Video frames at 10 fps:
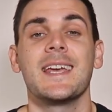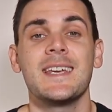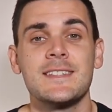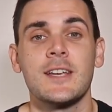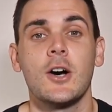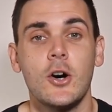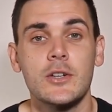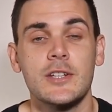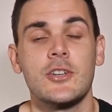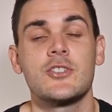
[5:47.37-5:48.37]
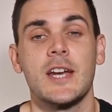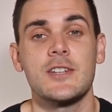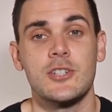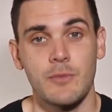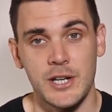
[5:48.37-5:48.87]
is harder to
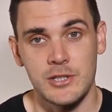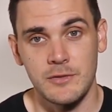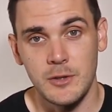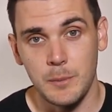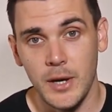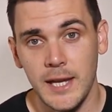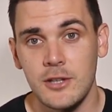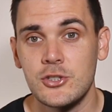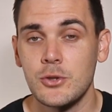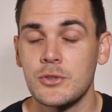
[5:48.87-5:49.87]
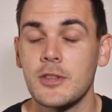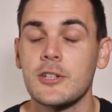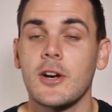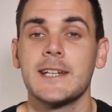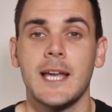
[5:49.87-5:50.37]
change direction of the bike due to the
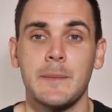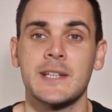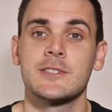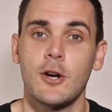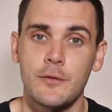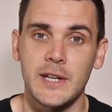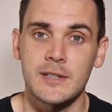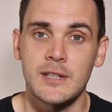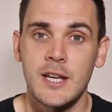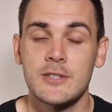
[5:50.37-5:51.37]
dynamics of it.